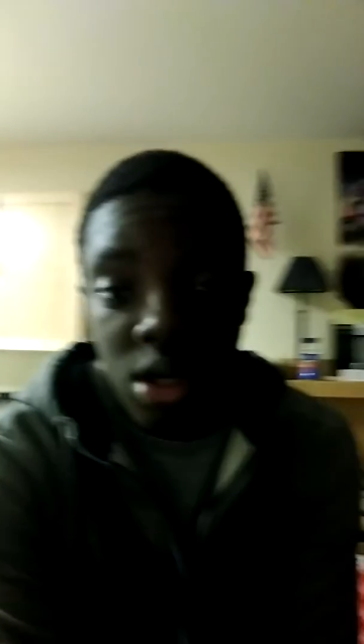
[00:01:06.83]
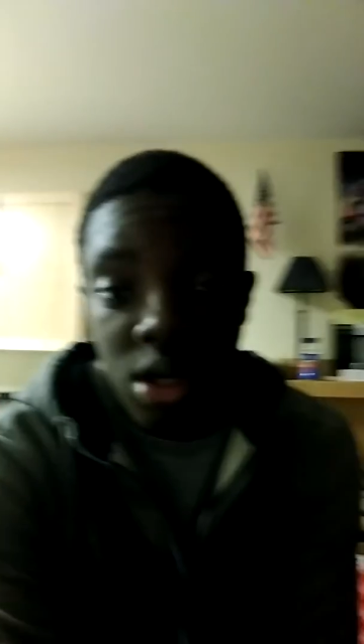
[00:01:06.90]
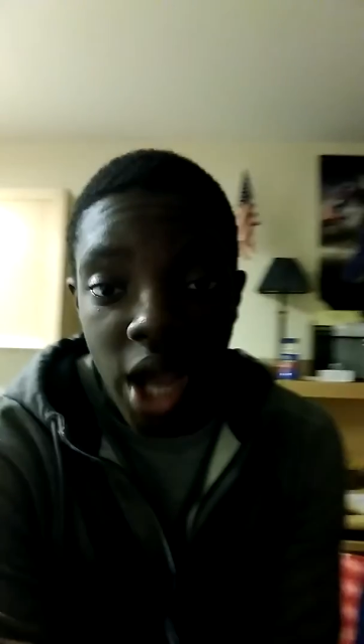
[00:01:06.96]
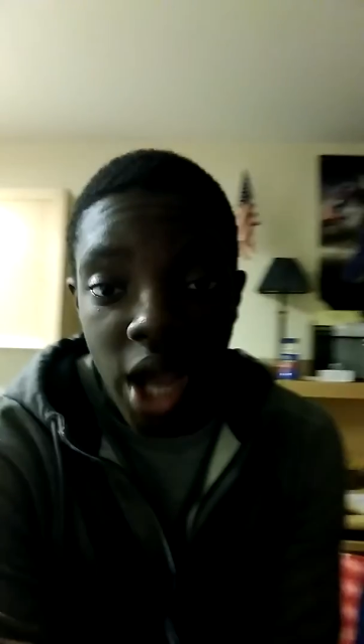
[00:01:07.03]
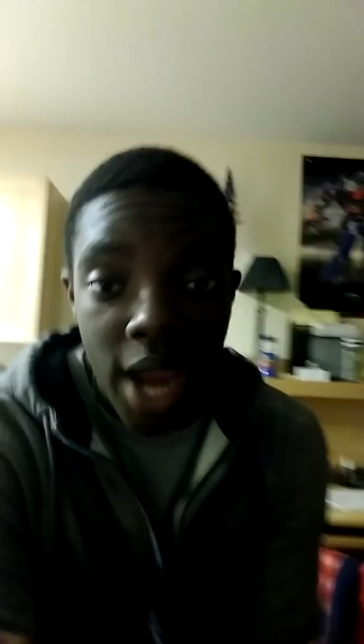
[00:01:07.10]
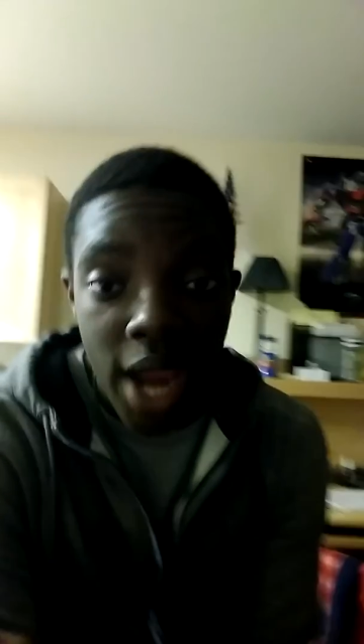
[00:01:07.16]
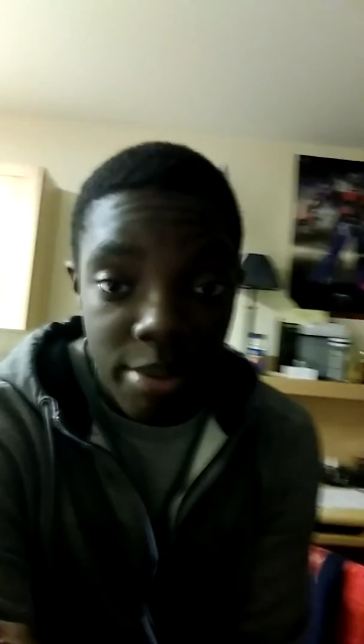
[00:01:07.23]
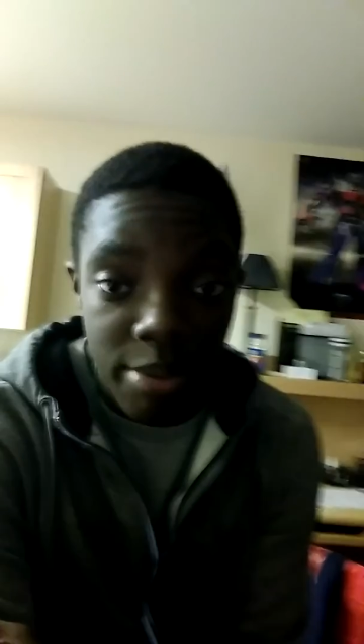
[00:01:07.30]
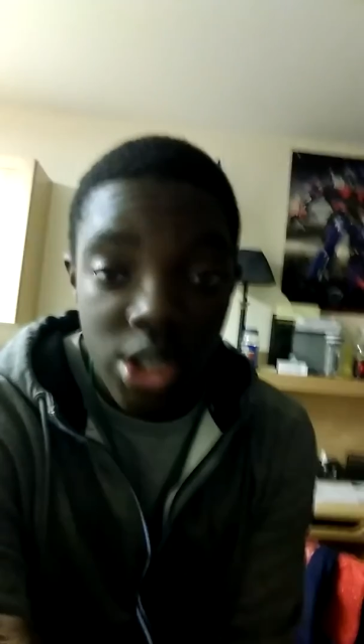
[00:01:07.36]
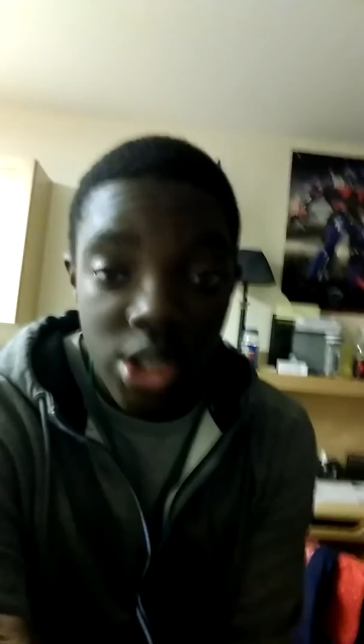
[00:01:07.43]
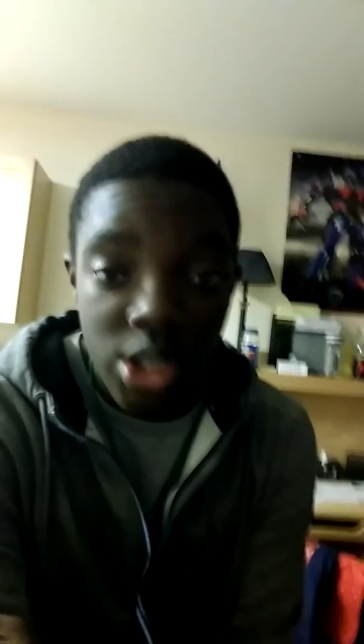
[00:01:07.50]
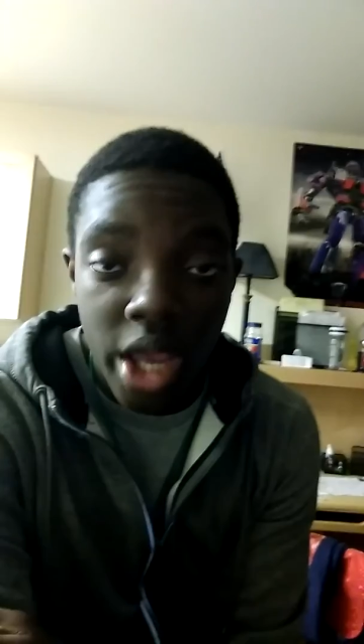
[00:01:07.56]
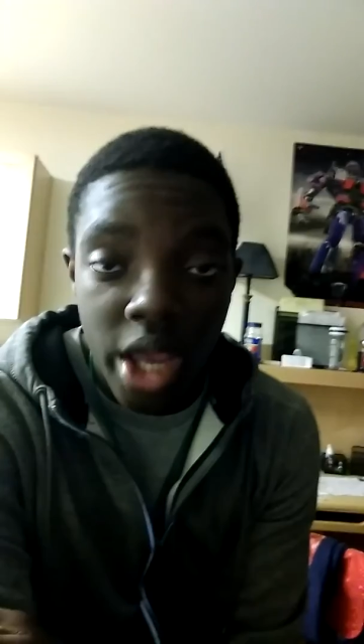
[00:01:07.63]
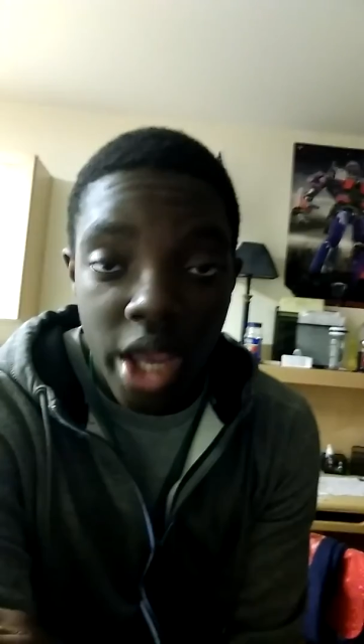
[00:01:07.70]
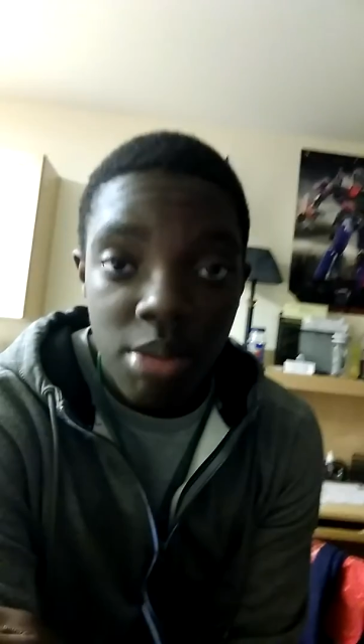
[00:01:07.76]
I
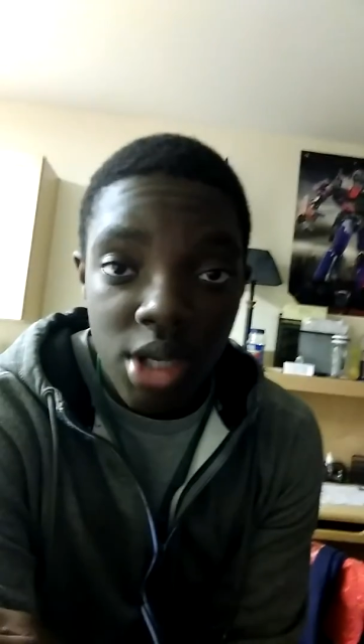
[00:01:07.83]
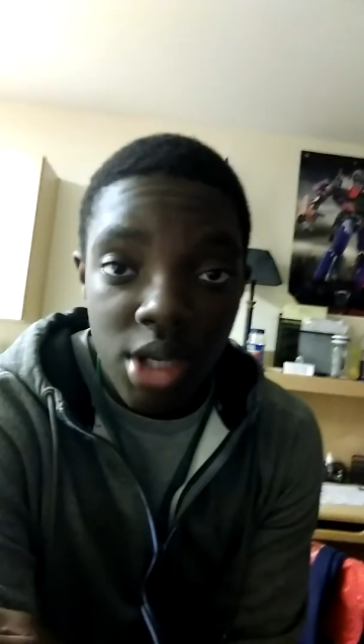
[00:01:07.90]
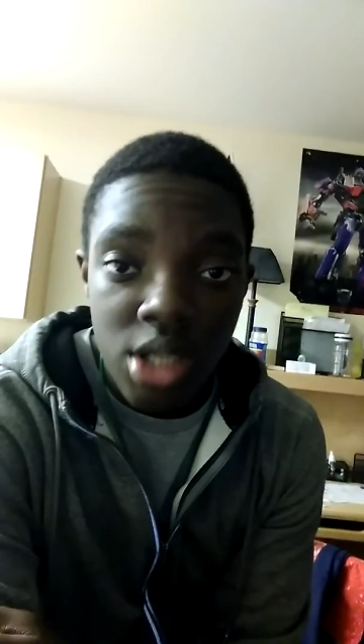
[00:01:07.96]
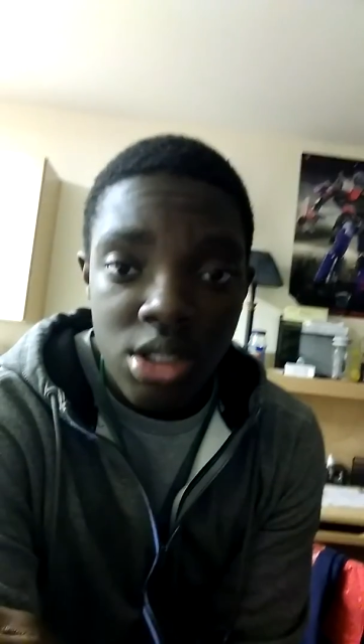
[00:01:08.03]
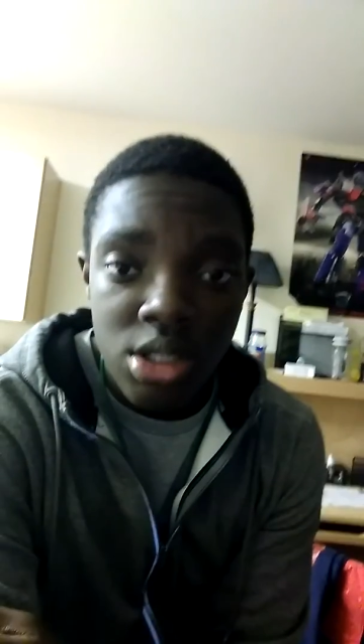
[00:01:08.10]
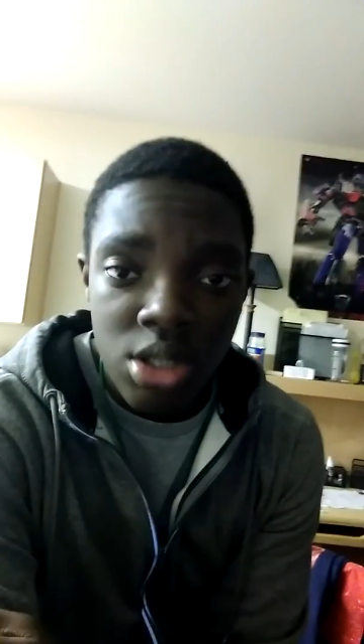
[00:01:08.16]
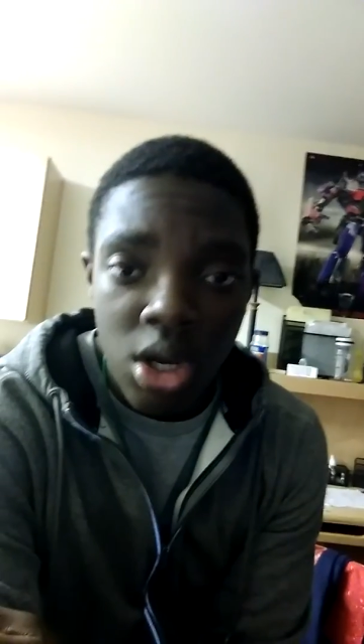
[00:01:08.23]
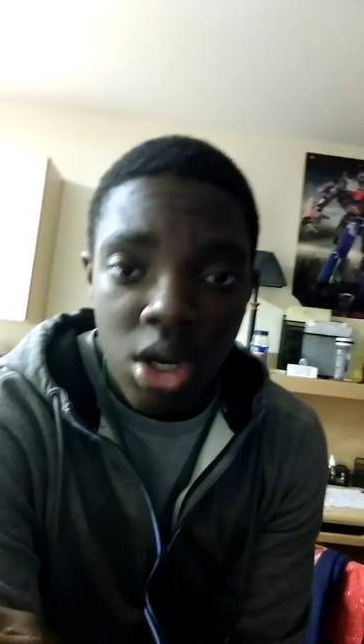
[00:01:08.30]
appreciate it because, you know,